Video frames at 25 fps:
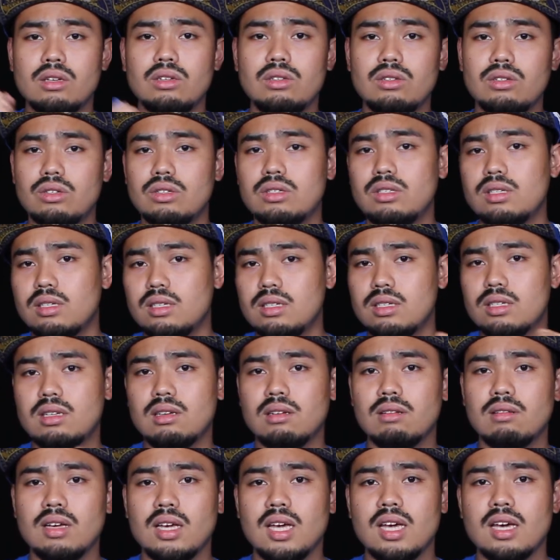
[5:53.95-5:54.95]
you're just
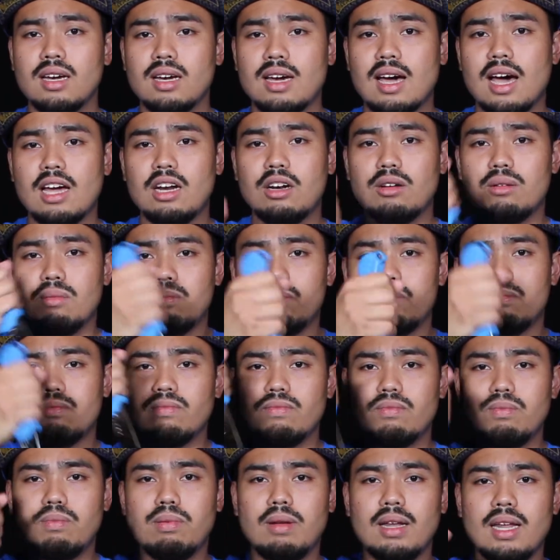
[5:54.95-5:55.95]
kind of
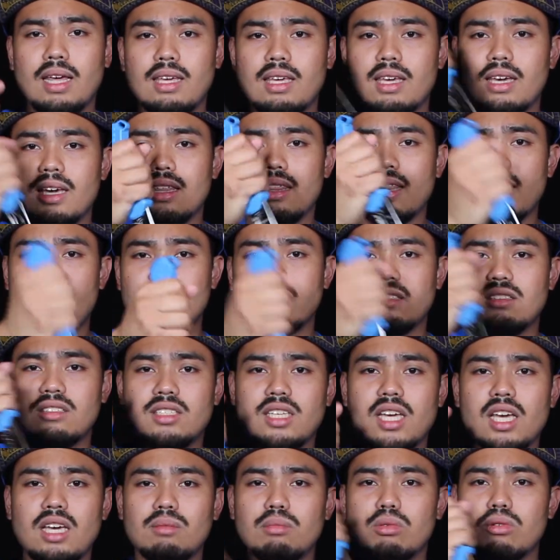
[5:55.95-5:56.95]
playing that
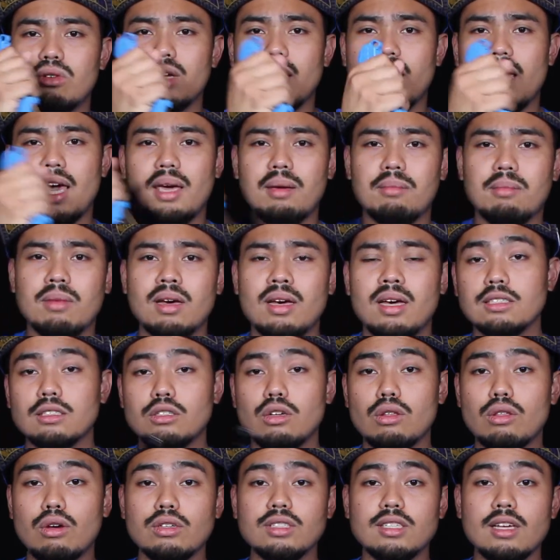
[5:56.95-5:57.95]
table game.
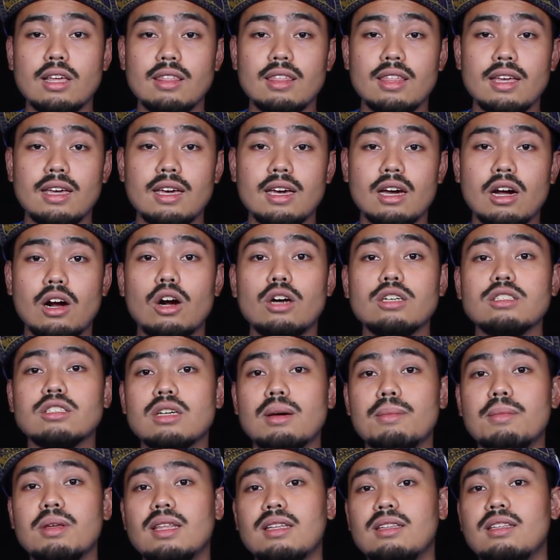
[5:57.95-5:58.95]
So those, I think, are
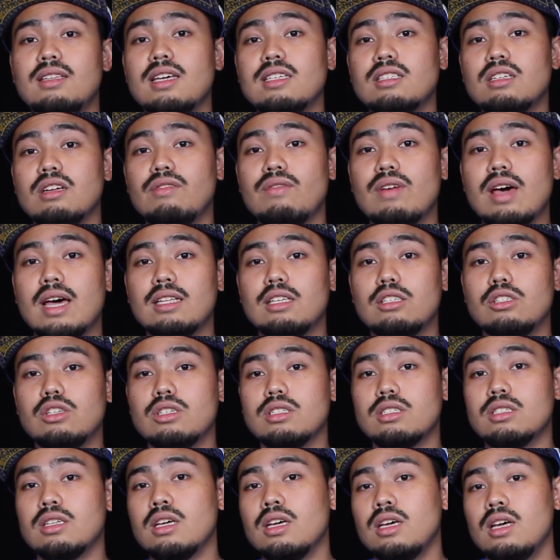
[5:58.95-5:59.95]
some of the
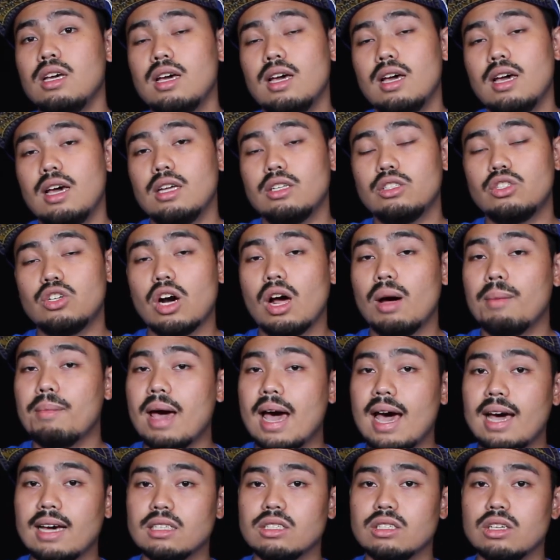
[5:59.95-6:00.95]
disadvantages and
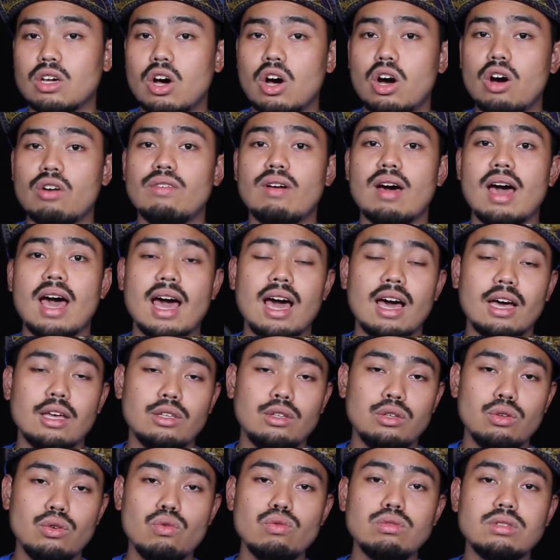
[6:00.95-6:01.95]
drawbacks of
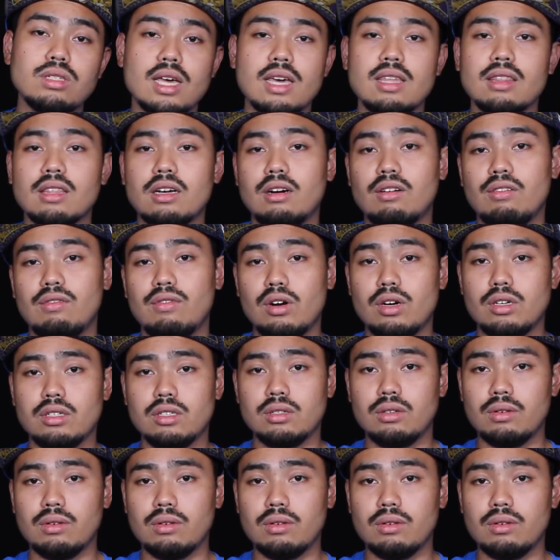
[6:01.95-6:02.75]
using the reverse